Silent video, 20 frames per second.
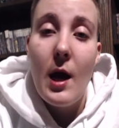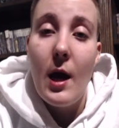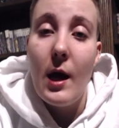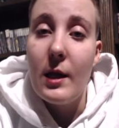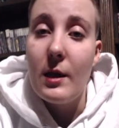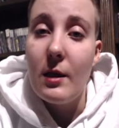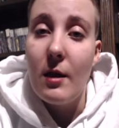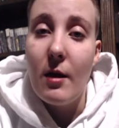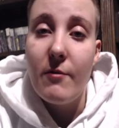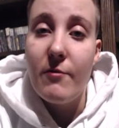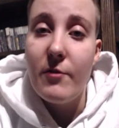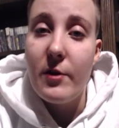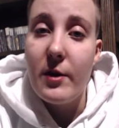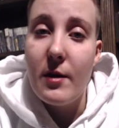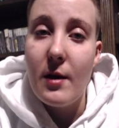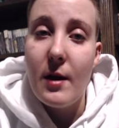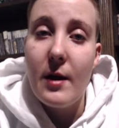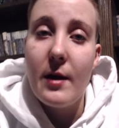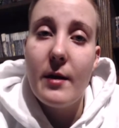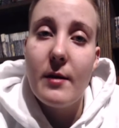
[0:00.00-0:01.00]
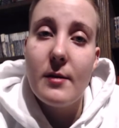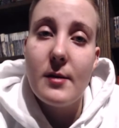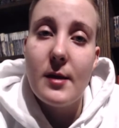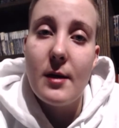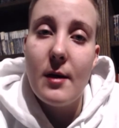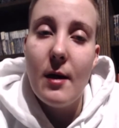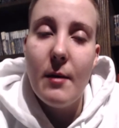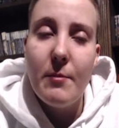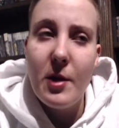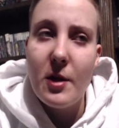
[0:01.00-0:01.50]
I love it, and
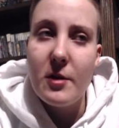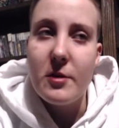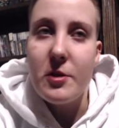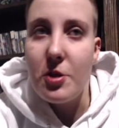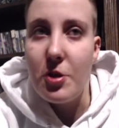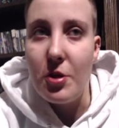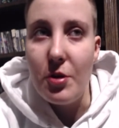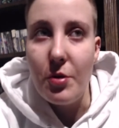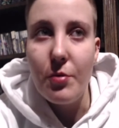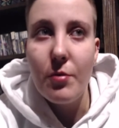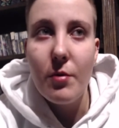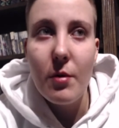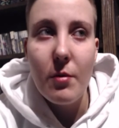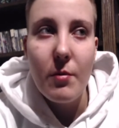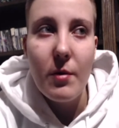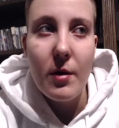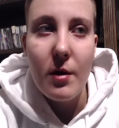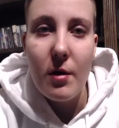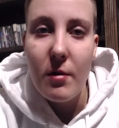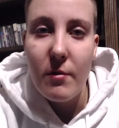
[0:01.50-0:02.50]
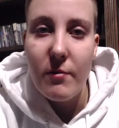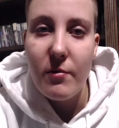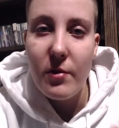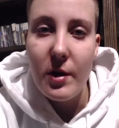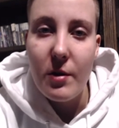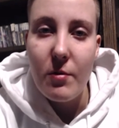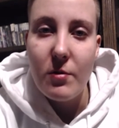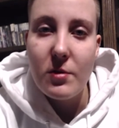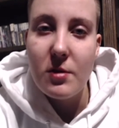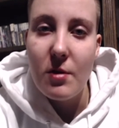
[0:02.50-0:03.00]
I'm not too aware of
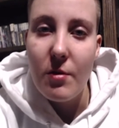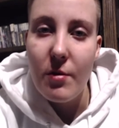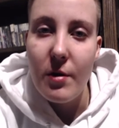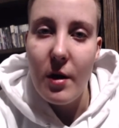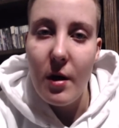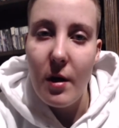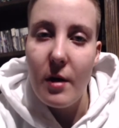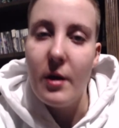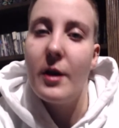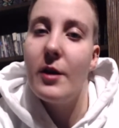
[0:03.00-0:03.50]
like what's going on.